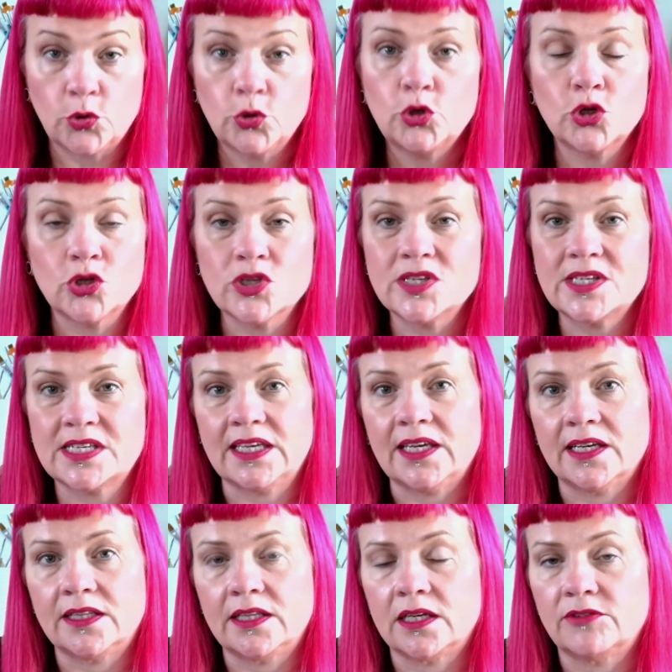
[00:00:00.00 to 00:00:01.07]
couldn't see
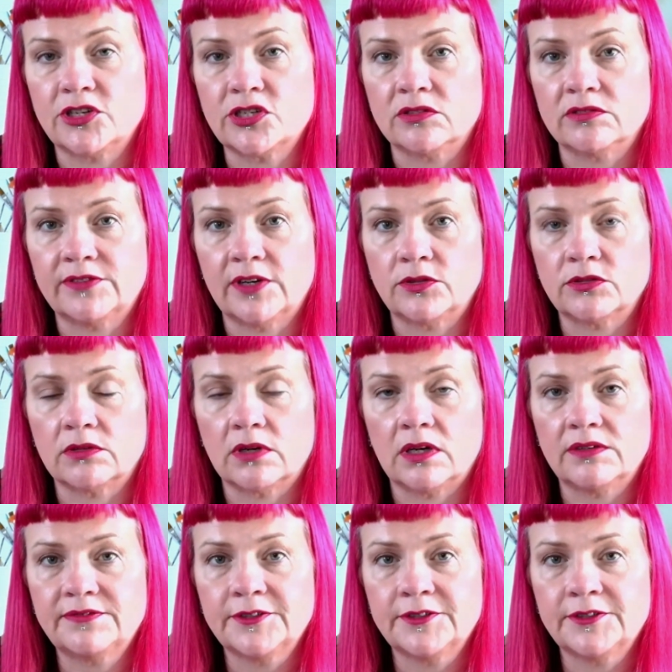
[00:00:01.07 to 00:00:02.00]
in the original photograph.